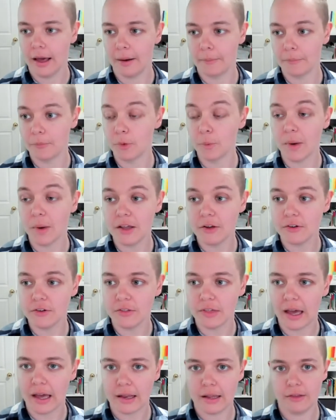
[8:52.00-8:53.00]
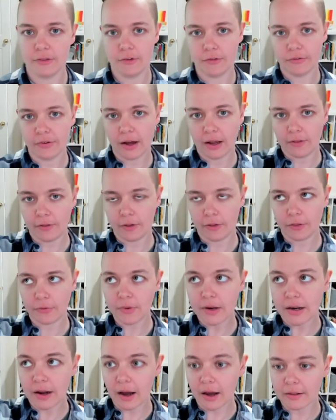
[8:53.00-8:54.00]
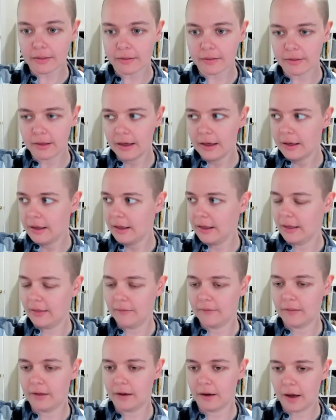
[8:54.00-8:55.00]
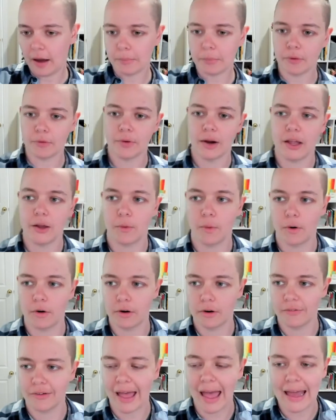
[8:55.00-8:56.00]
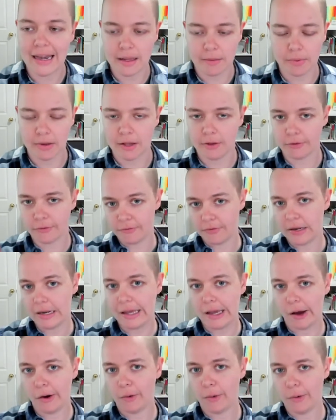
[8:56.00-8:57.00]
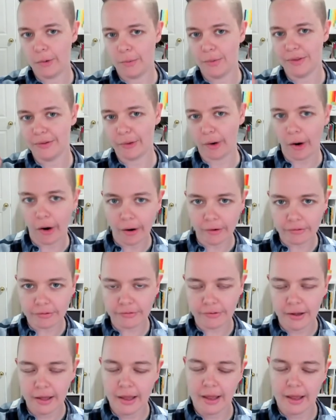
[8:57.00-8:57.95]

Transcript: The way you do that is you find the 3 dots in the upper right corner of anybody's video who is off,